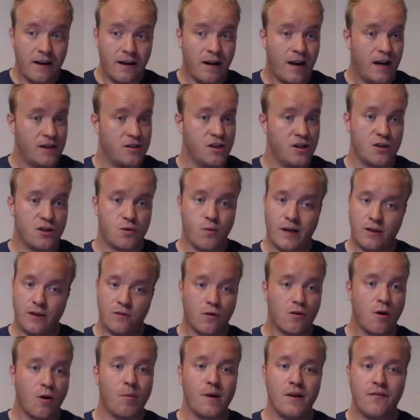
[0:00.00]
then I just went to
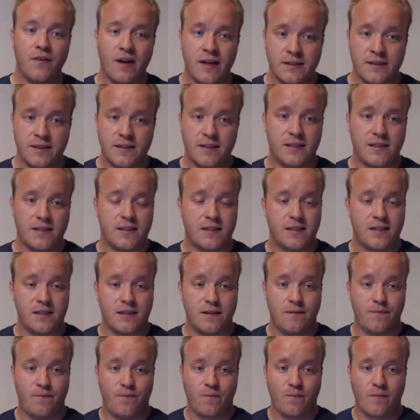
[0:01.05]
a couple events,
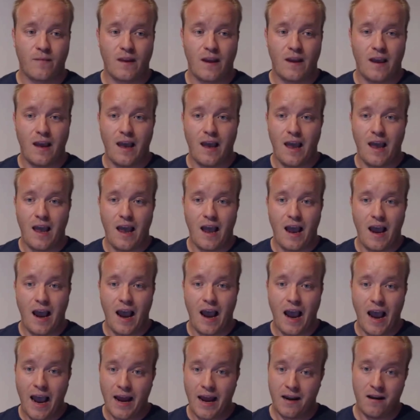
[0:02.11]

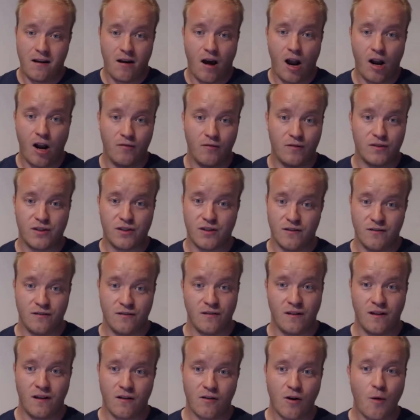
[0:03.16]
and all of a
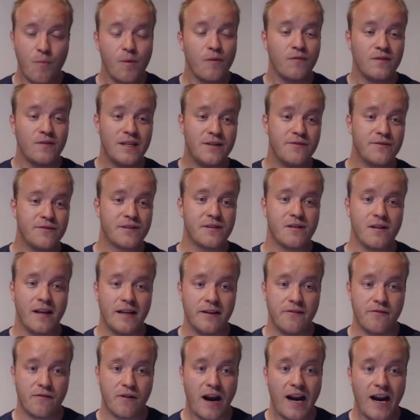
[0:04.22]
sudden, a couple of years
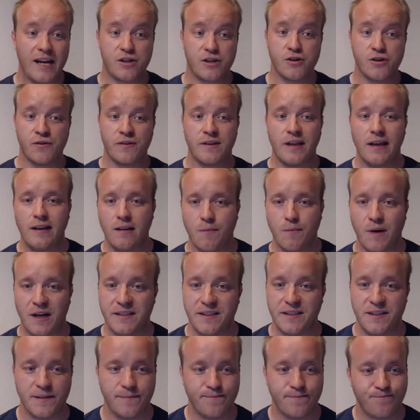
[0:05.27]
later, I joined
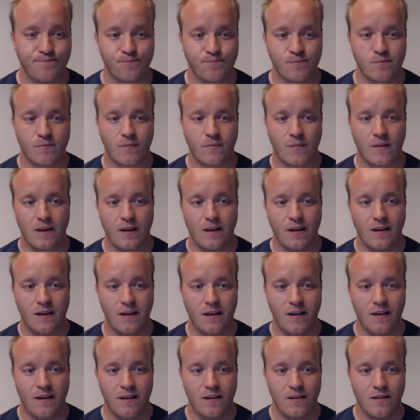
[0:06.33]
Datamines.
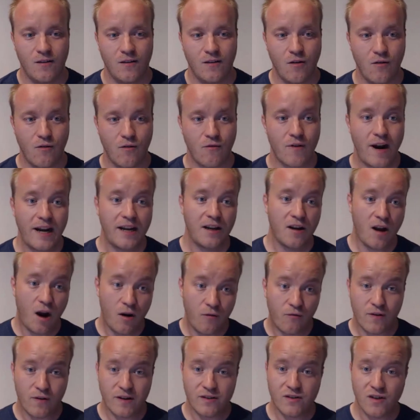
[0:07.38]
So right now,
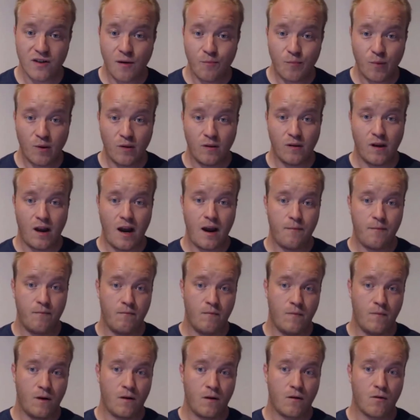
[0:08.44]
for example,
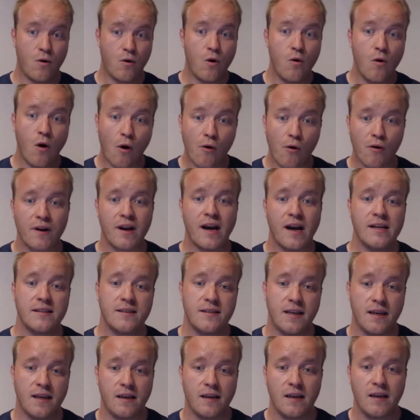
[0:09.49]
I'm
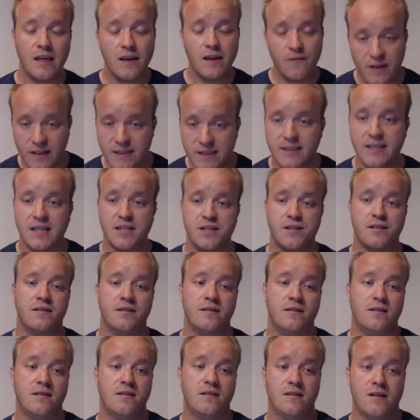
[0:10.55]
co-organizing evening
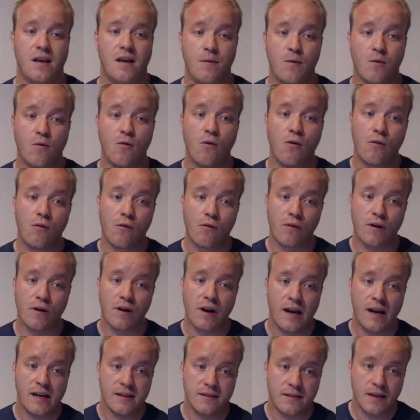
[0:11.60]
sessions. I'm
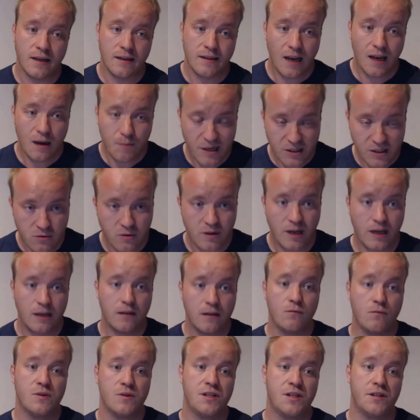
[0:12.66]
co-organizing Datamines
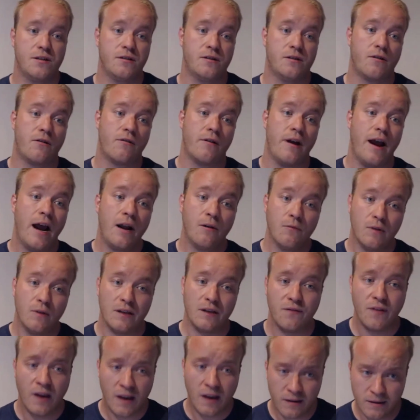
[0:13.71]
Connect, which is our annual
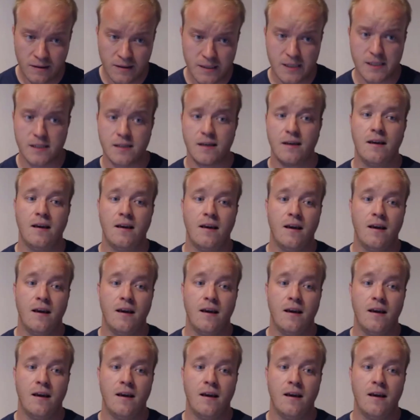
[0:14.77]
event.